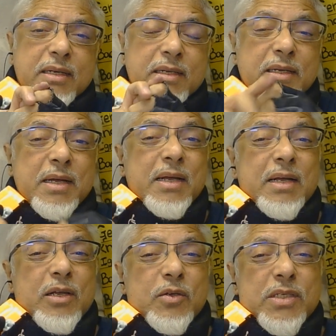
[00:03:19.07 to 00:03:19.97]

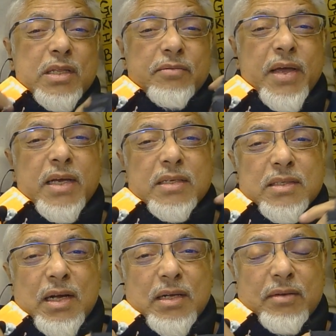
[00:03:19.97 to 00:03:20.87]
You see, the
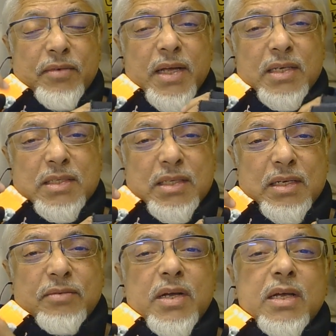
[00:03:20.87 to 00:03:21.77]
vagus
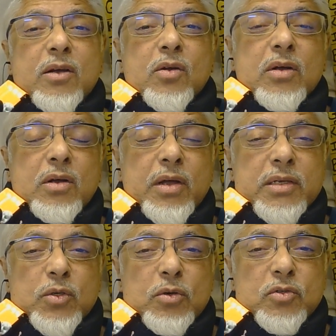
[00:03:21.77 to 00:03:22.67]
nerve,
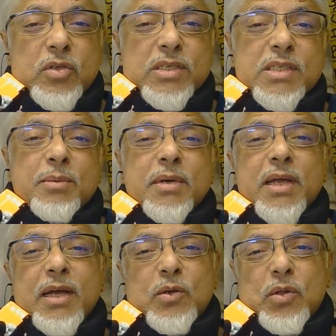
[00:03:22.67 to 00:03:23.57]
it goes to the
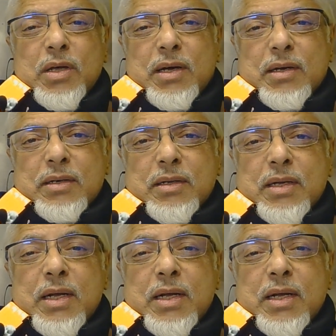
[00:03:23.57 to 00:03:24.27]
stomach and to the heart.